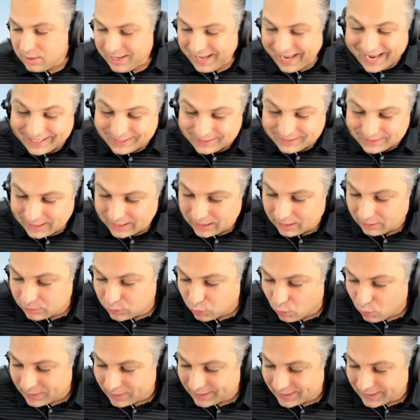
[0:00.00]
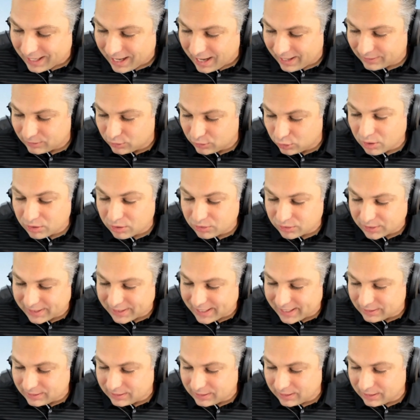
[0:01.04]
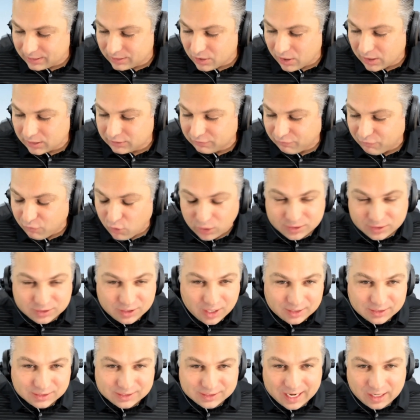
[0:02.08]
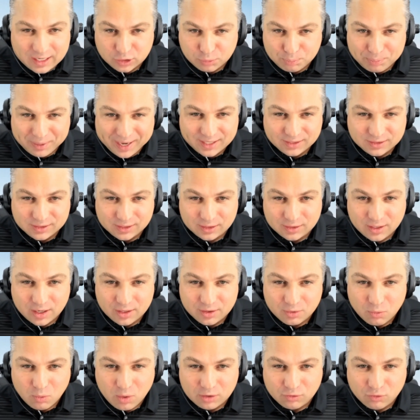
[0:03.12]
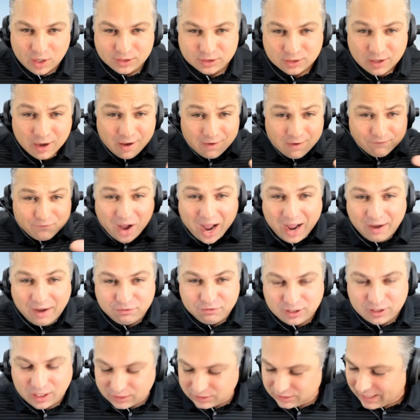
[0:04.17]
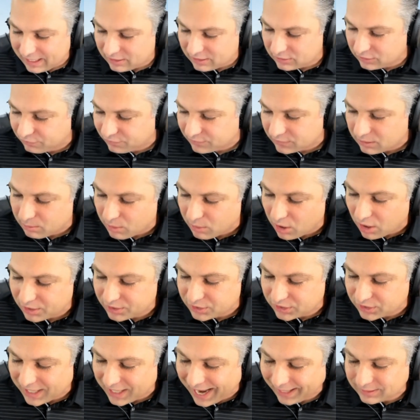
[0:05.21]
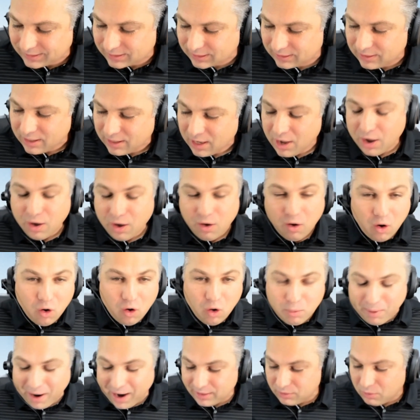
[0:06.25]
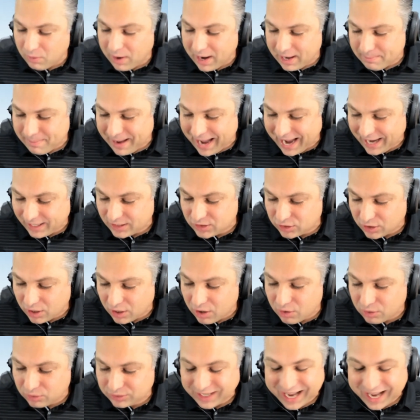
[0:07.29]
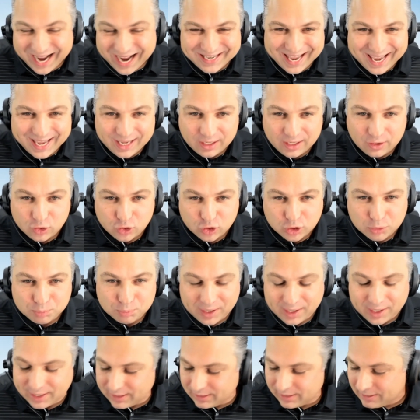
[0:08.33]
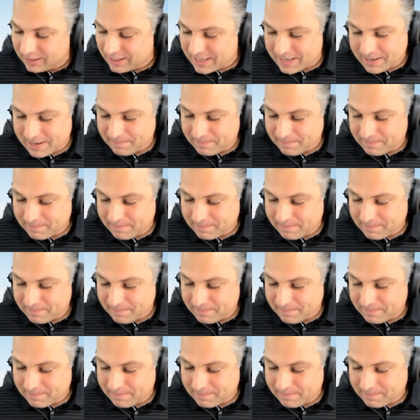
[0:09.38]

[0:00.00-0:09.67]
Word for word: 18 to 29, 218 yards, four touchdowns passing, another one rush, five touchdowns for Lamar Jackson. Oh, by the way, Mac Jones, high ankle sprain.